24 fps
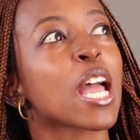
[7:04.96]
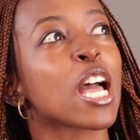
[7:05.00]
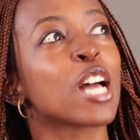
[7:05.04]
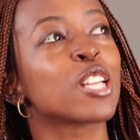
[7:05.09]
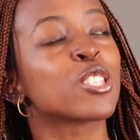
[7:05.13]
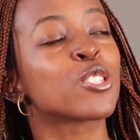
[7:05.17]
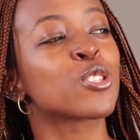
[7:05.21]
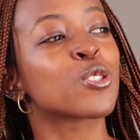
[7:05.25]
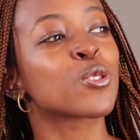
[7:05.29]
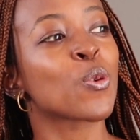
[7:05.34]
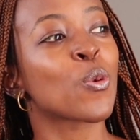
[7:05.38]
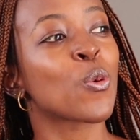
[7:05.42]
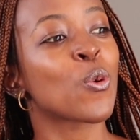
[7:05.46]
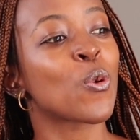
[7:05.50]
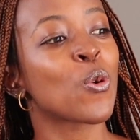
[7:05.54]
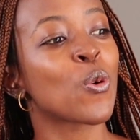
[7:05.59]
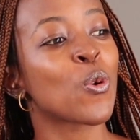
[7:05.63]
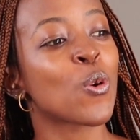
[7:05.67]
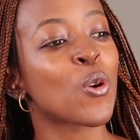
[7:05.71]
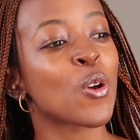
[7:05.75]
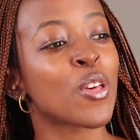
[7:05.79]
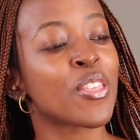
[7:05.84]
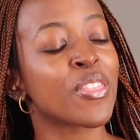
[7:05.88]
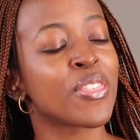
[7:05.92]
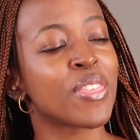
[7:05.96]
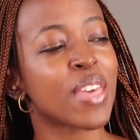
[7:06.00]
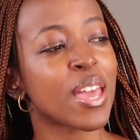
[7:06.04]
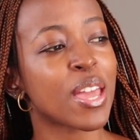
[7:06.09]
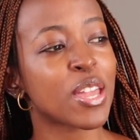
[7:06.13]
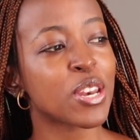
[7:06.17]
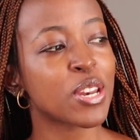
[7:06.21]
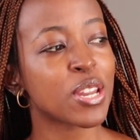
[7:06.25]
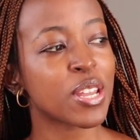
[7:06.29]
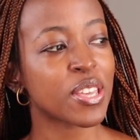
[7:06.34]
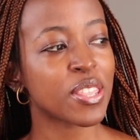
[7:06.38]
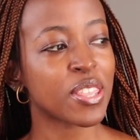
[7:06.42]
And so
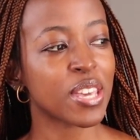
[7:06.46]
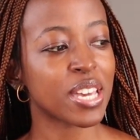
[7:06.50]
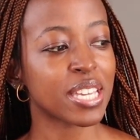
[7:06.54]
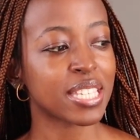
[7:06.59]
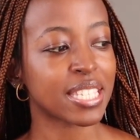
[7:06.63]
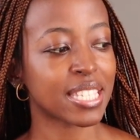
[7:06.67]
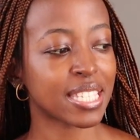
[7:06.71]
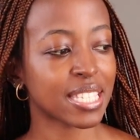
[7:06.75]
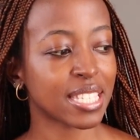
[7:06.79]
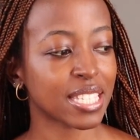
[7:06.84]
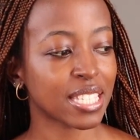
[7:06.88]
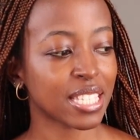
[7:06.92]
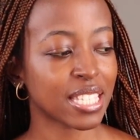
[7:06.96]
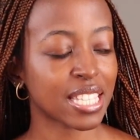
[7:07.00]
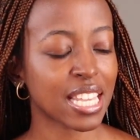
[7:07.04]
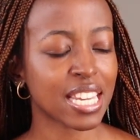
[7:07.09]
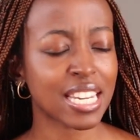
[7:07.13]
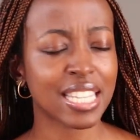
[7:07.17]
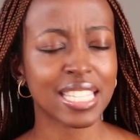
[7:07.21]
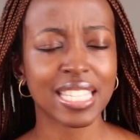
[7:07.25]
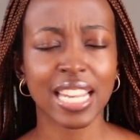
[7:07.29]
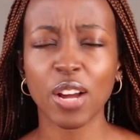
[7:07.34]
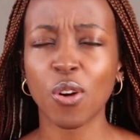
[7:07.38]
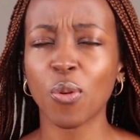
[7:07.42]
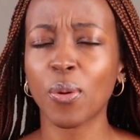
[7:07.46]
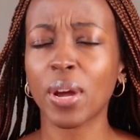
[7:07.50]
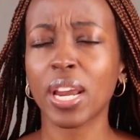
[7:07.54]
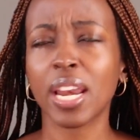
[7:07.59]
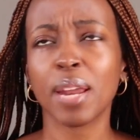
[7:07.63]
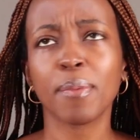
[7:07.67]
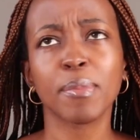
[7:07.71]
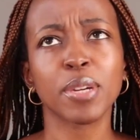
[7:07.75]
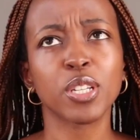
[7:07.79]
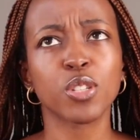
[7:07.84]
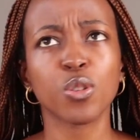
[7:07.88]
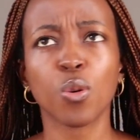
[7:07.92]
then he's like, okay,
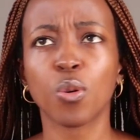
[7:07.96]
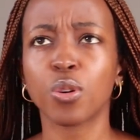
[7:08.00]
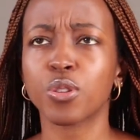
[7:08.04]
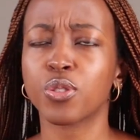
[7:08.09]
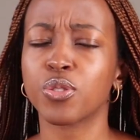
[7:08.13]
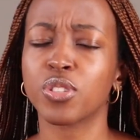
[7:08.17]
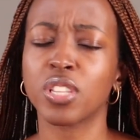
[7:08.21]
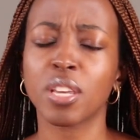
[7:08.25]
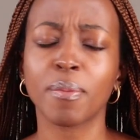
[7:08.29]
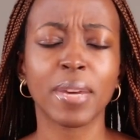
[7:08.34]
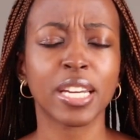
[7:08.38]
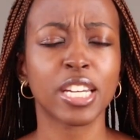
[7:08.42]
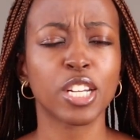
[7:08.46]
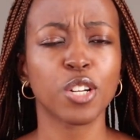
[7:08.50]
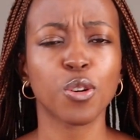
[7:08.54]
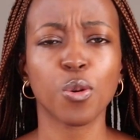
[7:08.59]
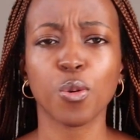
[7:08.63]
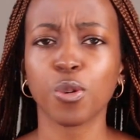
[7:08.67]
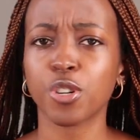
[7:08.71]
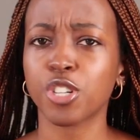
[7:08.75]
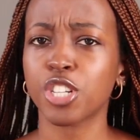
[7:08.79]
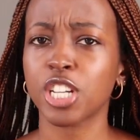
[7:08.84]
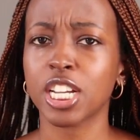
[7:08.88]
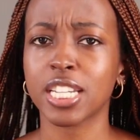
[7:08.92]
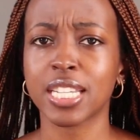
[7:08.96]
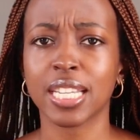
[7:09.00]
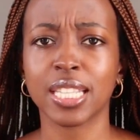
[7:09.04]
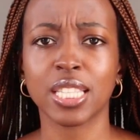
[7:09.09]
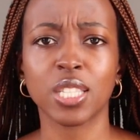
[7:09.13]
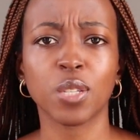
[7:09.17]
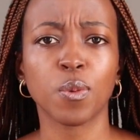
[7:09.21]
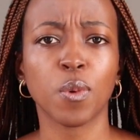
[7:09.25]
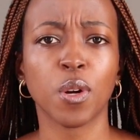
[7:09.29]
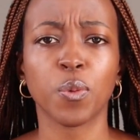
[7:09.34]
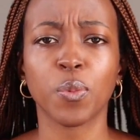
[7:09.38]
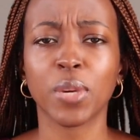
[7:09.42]
let me talk to them and negotiate and
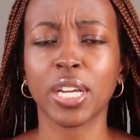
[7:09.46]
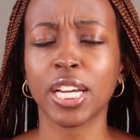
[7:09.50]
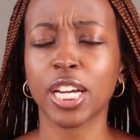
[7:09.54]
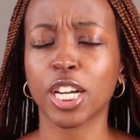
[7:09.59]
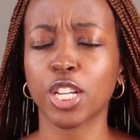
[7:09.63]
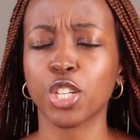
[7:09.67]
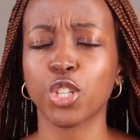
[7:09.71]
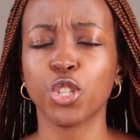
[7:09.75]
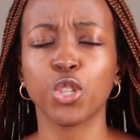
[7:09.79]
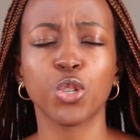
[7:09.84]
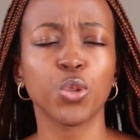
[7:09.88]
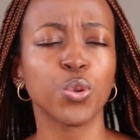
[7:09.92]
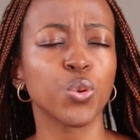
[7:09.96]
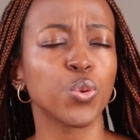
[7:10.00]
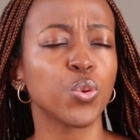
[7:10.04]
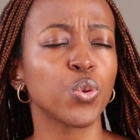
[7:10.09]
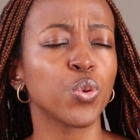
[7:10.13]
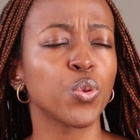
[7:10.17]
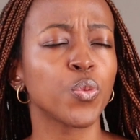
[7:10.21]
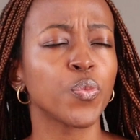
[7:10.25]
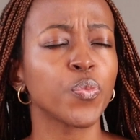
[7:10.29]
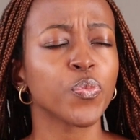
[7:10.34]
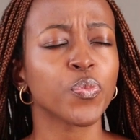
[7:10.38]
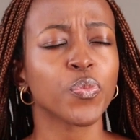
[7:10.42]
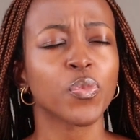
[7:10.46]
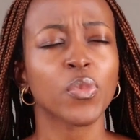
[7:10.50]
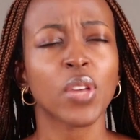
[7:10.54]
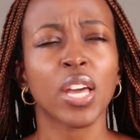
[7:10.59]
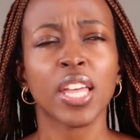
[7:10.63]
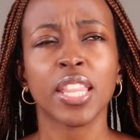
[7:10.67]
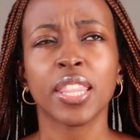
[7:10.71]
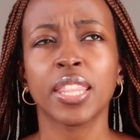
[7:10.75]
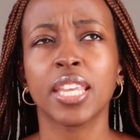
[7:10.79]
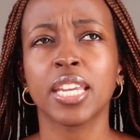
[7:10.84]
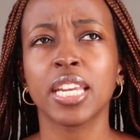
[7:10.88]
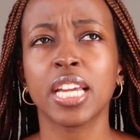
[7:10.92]
see what we can do.
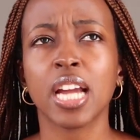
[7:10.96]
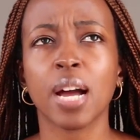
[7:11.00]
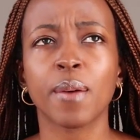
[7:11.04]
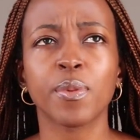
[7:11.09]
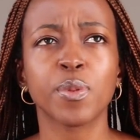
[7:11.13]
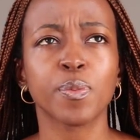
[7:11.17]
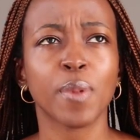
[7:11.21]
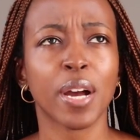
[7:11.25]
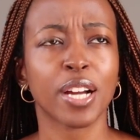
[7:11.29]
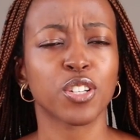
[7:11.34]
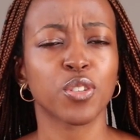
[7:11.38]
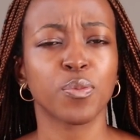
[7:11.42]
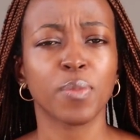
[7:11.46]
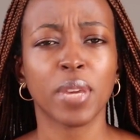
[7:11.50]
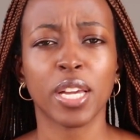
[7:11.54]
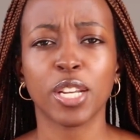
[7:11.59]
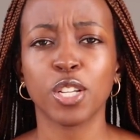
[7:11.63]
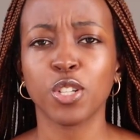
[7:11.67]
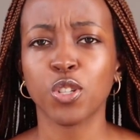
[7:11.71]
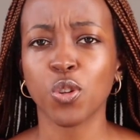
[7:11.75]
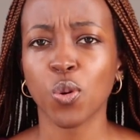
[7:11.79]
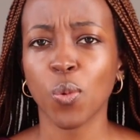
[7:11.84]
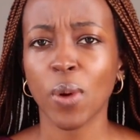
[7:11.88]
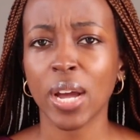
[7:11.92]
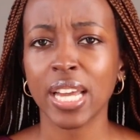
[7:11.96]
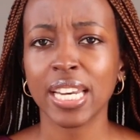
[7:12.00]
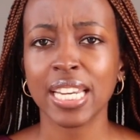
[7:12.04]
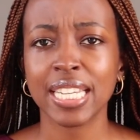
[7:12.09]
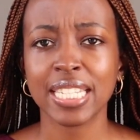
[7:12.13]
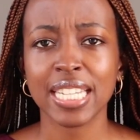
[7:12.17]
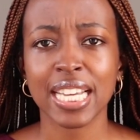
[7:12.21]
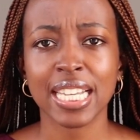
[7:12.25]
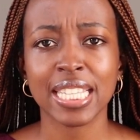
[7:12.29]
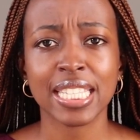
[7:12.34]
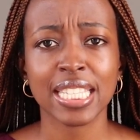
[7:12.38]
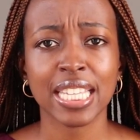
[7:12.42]
Then he comes back to me a little while
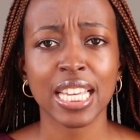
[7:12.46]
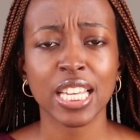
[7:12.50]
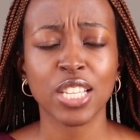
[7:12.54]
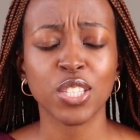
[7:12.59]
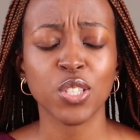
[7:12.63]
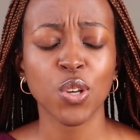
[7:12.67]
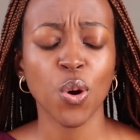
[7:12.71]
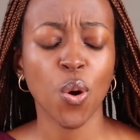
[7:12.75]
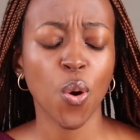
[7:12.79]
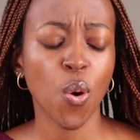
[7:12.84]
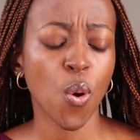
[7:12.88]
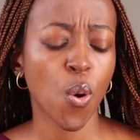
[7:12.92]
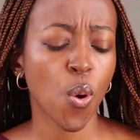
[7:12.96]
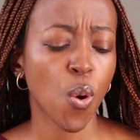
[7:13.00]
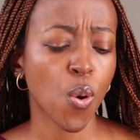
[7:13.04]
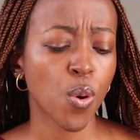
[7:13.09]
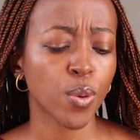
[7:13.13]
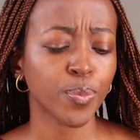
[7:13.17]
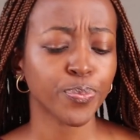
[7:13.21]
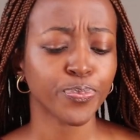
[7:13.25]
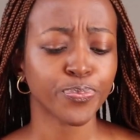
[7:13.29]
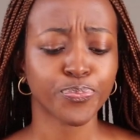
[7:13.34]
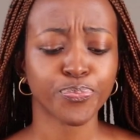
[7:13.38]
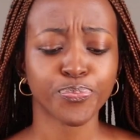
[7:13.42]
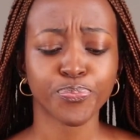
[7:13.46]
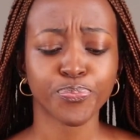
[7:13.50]
later and says, oh,